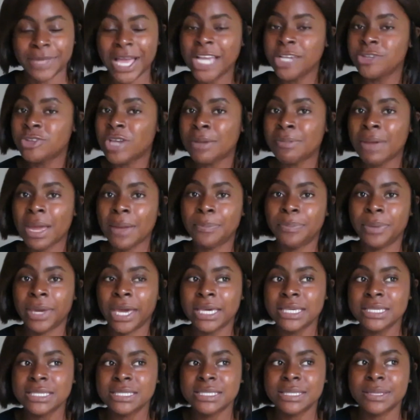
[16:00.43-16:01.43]
I tried my
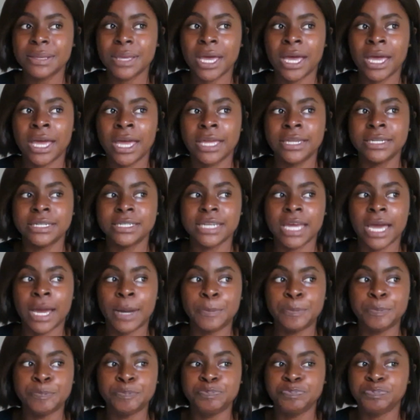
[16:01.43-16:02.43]
best, and
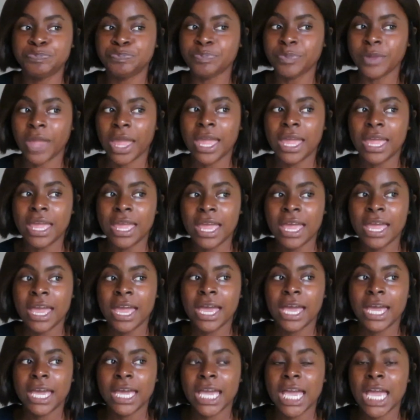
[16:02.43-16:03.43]

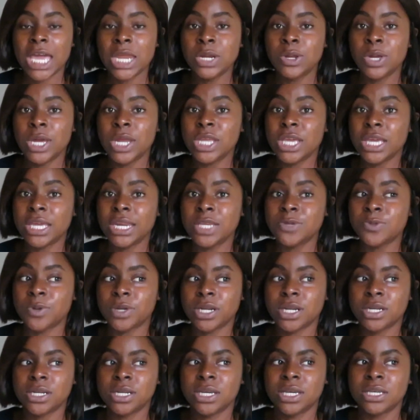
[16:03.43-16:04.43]
it is what
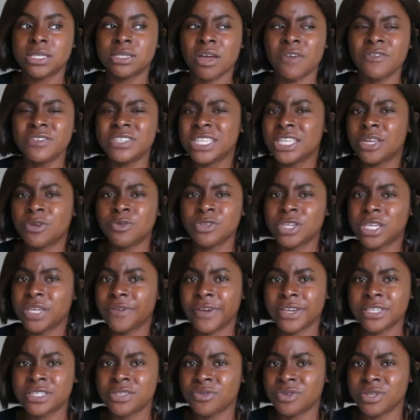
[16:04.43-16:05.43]
it is. Obviously, they don't give
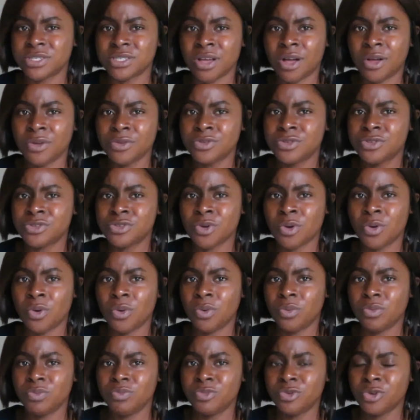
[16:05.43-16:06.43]
us the results,
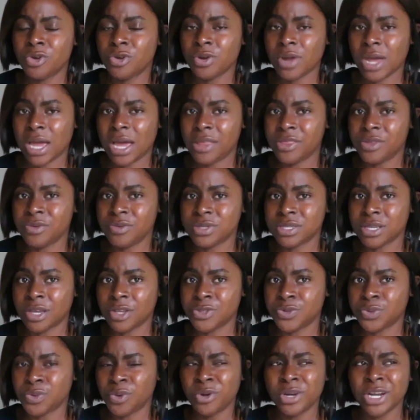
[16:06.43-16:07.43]
so we don't know how the
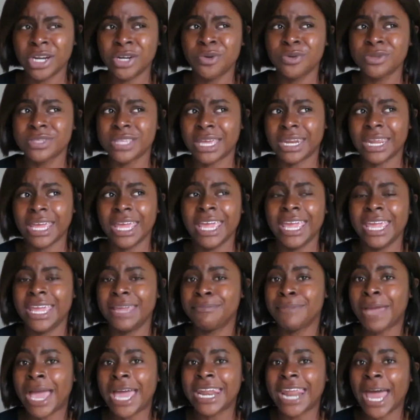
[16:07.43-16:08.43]
results were. All I know is that, hey
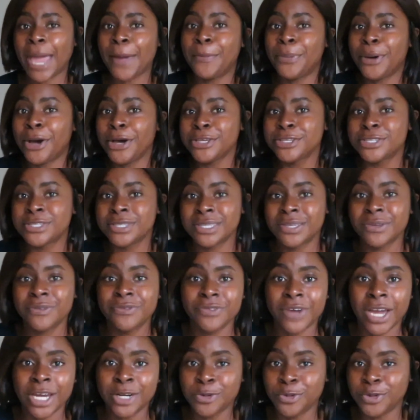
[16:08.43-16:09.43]
man, I passed
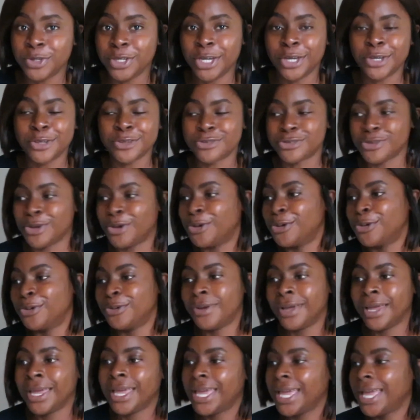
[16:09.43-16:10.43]
final year,
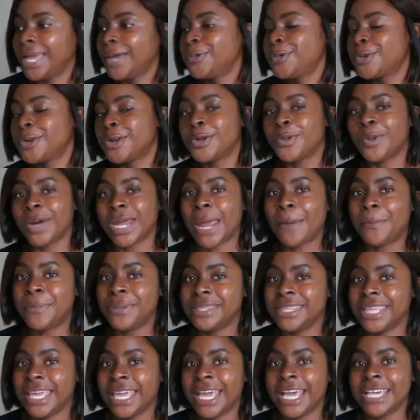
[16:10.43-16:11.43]
so we don't know what
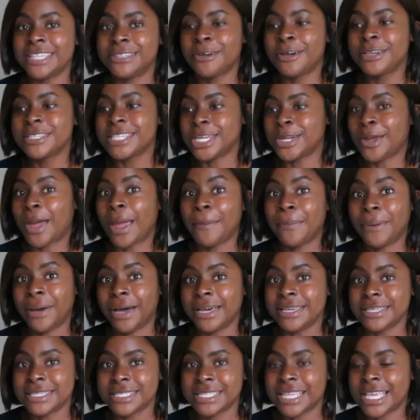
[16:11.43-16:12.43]
happened there. As long as I know I
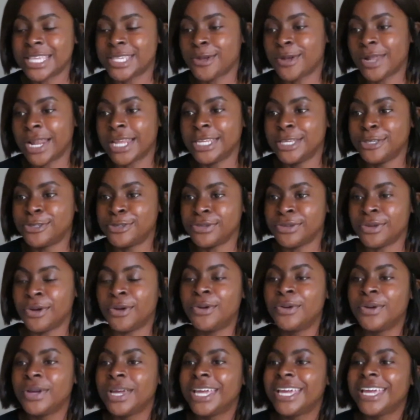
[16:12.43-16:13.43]
passed, that's all I need to
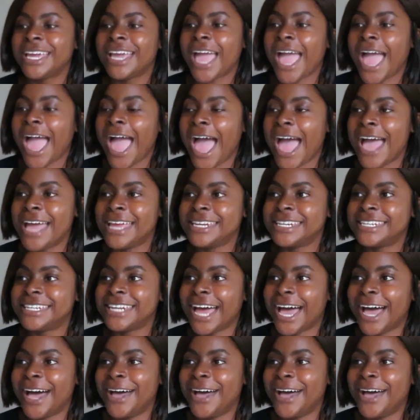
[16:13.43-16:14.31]
know. And